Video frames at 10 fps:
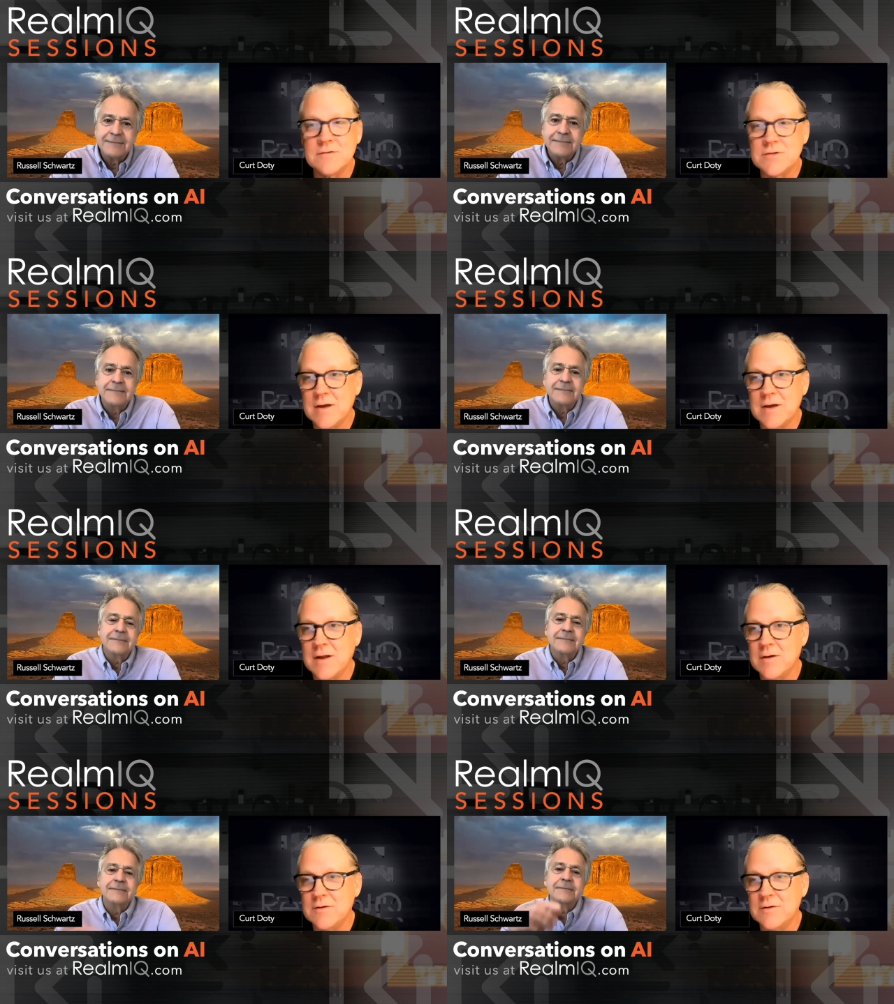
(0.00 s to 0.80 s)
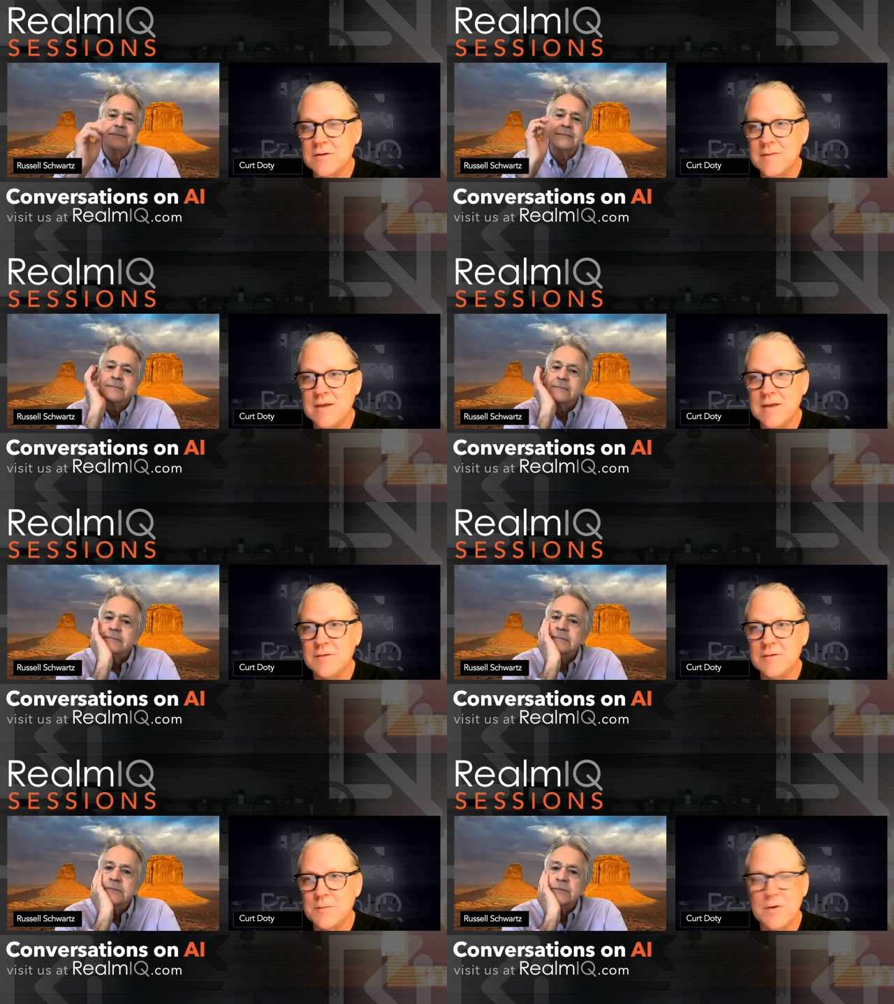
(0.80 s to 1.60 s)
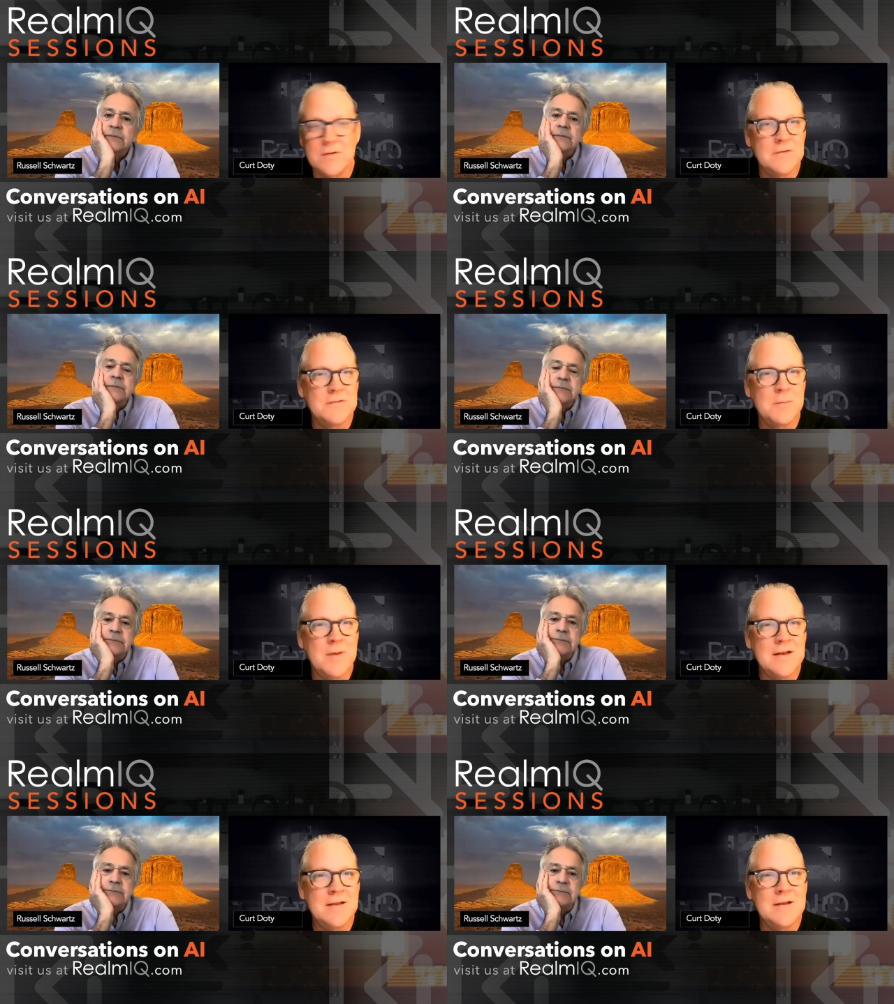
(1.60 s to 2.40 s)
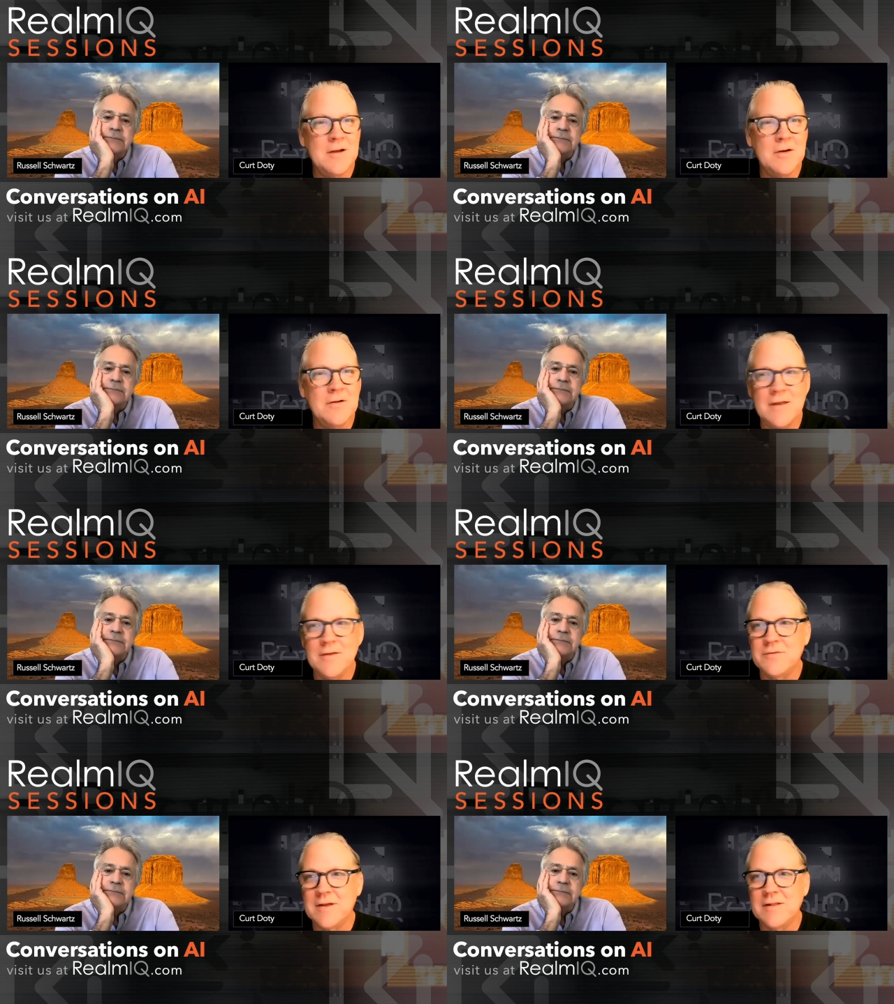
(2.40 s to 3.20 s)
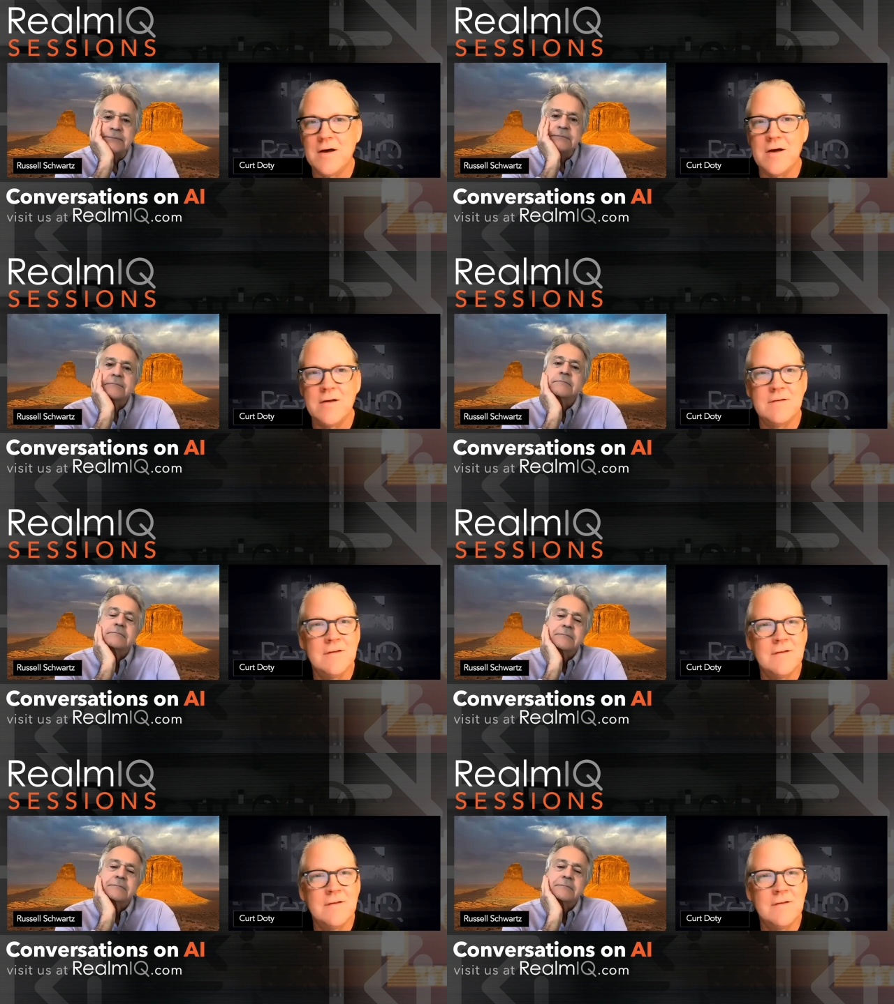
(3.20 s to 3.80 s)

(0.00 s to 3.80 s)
Speaker 1: to shout out, yeah, thank you for participating in our El Salon.